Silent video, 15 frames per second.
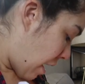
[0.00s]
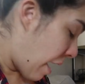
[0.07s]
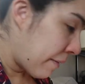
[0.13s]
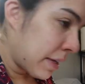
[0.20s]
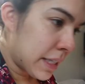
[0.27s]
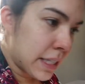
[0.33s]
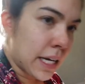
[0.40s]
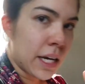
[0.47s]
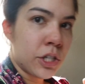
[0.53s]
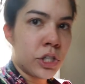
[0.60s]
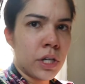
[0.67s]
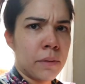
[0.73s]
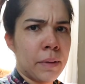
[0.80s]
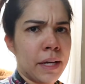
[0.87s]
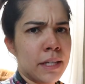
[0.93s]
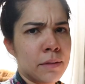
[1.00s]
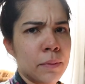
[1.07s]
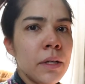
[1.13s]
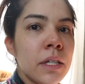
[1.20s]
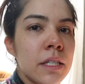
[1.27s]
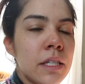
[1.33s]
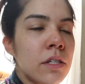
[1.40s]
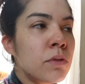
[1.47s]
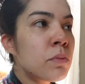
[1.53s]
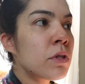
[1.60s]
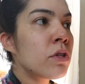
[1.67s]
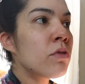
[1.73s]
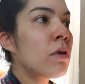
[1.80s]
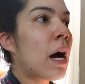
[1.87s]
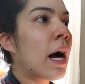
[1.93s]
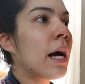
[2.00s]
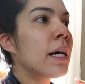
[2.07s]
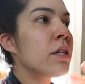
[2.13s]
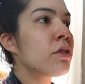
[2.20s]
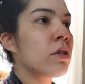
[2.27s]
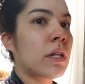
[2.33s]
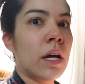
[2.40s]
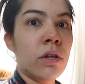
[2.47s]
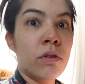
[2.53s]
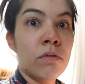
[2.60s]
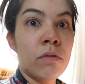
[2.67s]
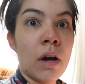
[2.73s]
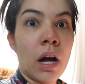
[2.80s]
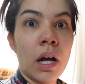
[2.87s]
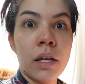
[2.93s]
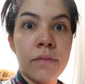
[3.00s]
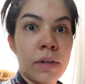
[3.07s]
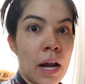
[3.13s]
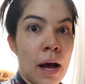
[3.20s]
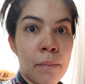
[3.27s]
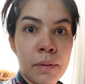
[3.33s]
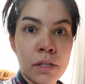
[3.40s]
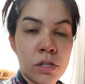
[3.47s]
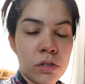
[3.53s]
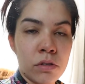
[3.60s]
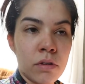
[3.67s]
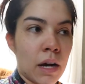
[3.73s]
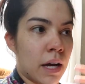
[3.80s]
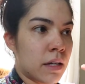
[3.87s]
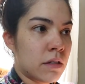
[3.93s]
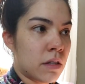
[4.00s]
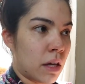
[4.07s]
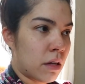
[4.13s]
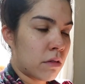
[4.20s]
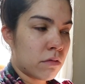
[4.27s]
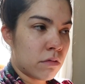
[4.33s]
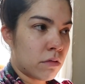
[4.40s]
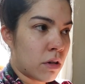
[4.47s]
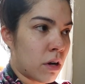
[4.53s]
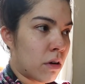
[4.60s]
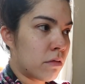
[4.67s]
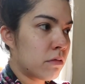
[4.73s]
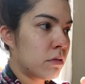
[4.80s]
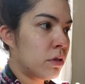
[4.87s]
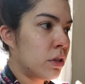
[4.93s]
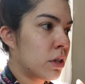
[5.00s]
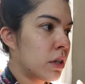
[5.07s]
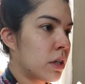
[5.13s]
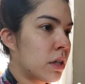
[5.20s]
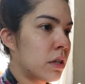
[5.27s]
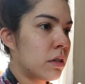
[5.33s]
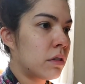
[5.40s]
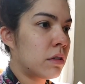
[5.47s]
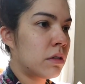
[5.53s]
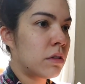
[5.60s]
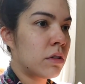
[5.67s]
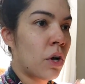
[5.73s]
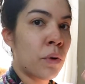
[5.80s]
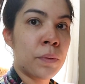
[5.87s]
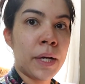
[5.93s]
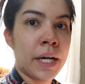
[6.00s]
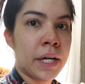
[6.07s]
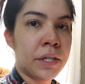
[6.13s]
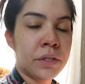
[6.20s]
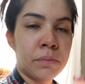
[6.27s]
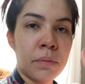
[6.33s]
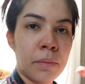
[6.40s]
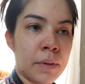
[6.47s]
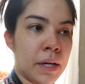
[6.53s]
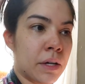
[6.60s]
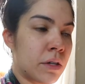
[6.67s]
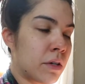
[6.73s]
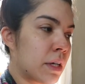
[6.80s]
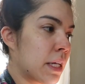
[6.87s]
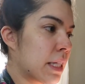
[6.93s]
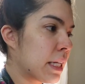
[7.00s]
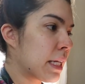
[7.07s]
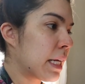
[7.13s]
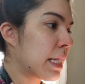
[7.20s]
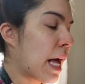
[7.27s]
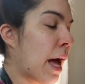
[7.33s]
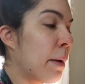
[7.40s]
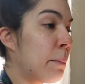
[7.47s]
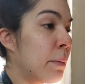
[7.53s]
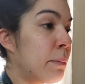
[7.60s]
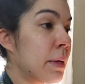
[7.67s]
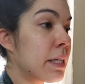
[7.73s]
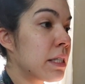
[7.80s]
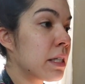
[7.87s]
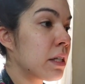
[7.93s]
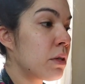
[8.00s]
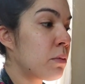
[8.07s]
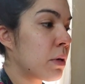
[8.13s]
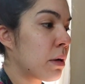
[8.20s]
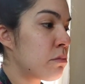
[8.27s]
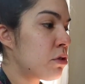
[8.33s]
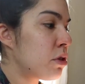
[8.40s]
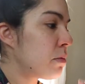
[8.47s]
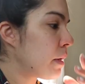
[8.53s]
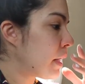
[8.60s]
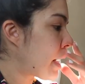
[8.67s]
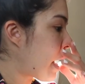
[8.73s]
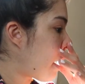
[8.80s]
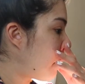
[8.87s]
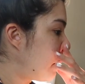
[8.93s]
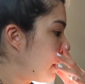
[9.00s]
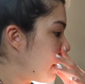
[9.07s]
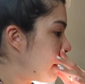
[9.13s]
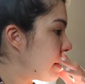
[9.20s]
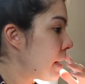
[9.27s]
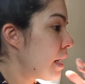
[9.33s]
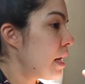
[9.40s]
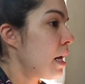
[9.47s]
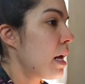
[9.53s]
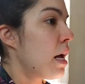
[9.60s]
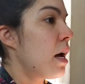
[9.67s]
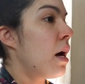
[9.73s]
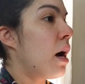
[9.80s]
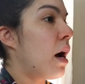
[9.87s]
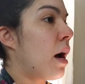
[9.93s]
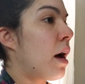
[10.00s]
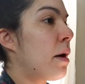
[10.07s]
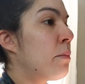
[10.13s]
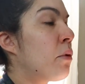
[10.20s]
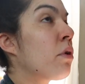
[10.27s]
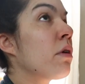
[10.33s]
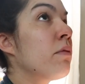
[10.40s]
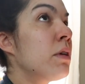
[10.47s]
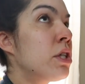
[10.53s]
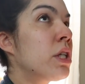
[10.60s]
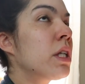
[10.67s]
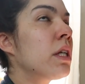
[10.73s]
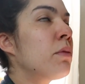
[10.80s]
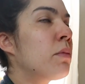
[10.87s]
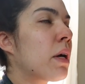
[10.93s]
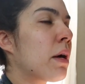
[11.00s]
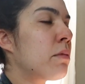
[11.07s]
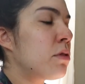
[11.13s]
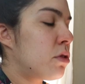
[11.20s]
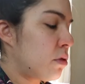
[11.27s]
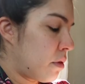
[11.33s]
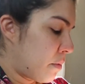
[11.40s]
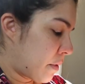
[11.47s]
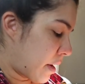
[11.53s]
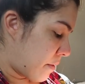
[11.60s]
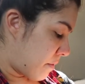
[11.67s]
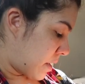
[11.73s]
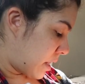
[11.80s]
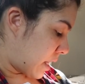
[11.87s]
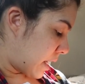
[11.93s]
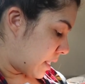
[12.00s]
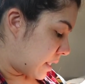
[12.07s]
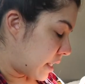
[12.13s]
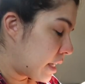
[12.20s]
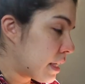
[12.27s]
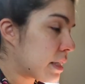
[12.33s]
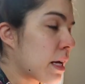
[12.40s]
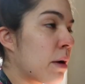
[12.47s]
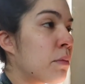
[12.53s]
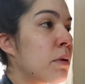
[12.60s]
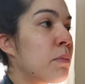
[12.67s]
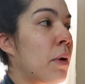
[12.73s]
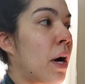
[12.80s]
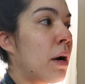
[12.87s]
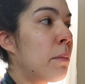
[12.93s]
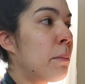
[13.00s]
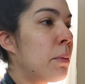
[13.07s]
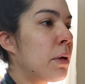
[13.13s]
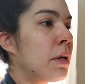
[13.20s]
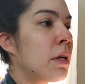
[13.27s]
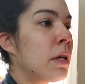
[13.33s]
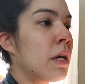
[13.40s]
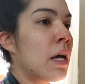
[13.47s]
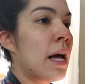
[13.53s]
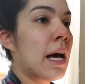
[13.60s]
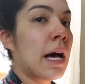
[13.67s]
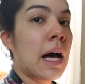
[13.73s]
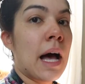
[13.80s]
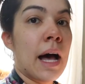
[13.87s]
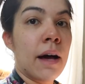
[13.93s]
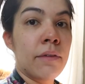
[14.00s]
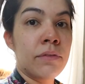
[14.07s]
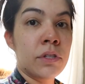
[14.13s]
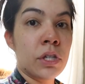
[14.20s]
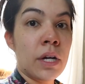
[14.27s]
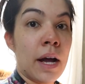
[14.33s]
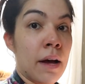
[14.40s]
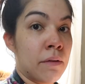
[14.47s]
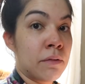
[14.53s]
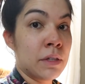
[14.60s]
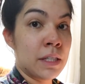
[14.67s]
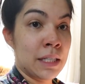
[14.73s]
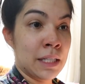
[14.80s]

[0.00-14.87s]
obviously I share my experiences with you guys so that you got if it happens to you guys like, you know, you're aware or prepared or anything like that. But basically what I'm doing now is um, or originally what I was doing when I realized it is I would pump after every